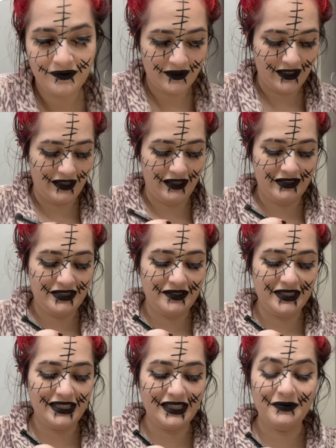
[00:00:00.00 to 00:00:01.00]
All right, let's clean
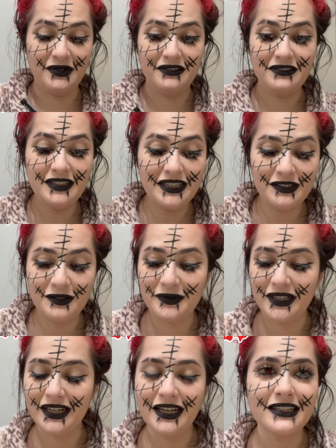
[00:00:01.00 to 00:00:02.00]
that up a little
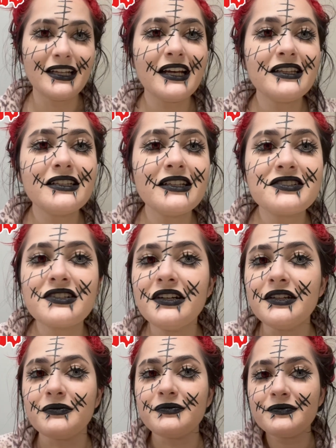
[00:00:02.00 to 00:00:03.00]
bit, and then I think that's good.